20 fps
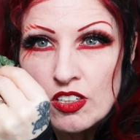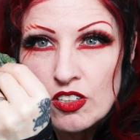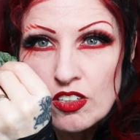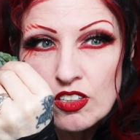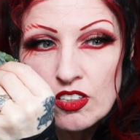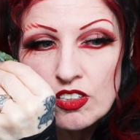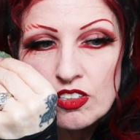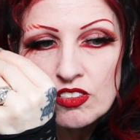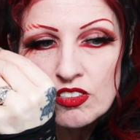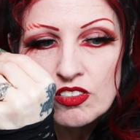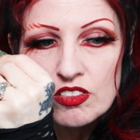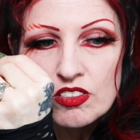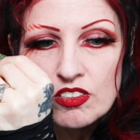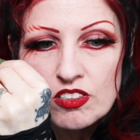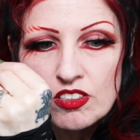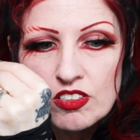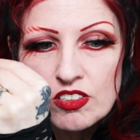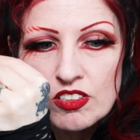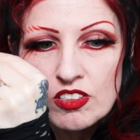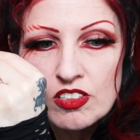Oh,
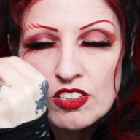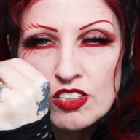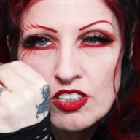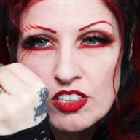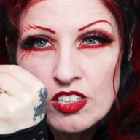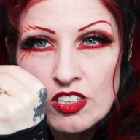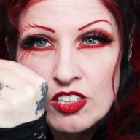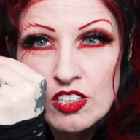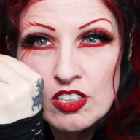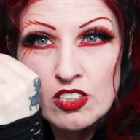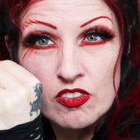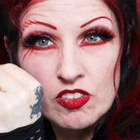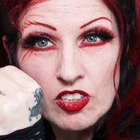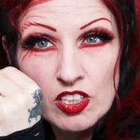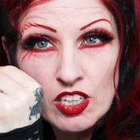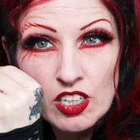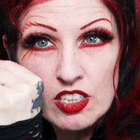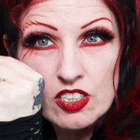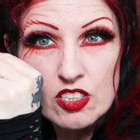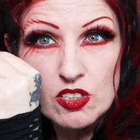a
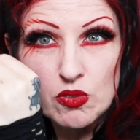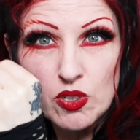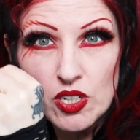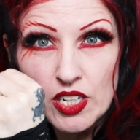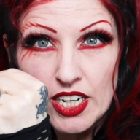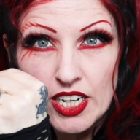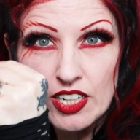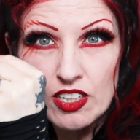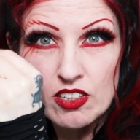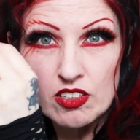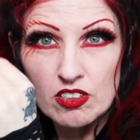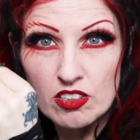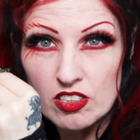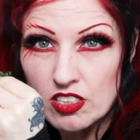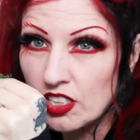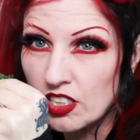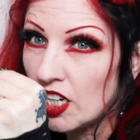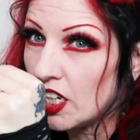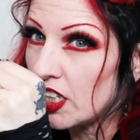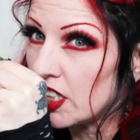lot to work out.
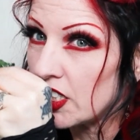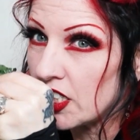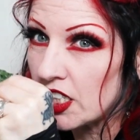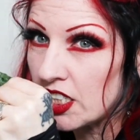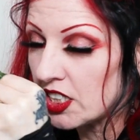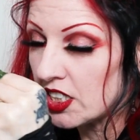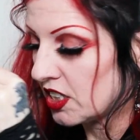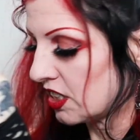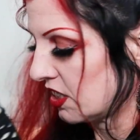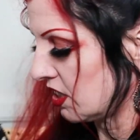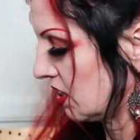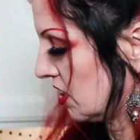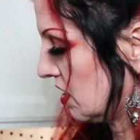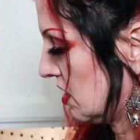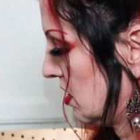It's a lot of tension.